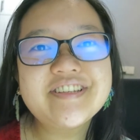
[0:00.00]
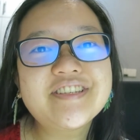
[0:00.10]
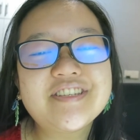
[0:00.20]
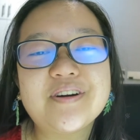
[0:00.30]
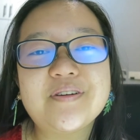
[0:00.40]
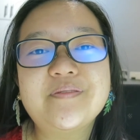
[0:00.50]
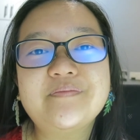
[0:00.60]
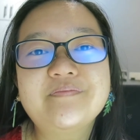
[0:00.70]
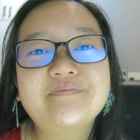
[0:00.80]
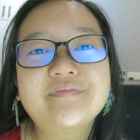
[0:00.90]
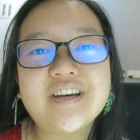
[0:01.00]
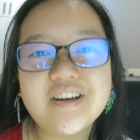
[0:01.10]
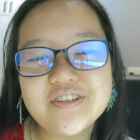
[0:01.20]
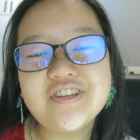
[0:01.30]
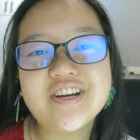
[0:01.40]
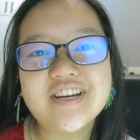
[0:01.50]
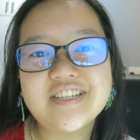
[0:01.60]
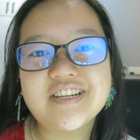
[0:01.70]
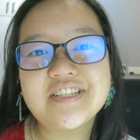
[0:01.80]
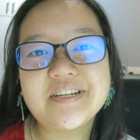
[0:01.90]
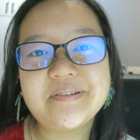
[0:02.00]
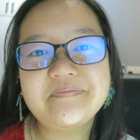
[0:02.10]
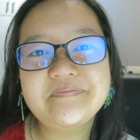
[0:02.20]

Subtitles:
so I'll see you guys next time.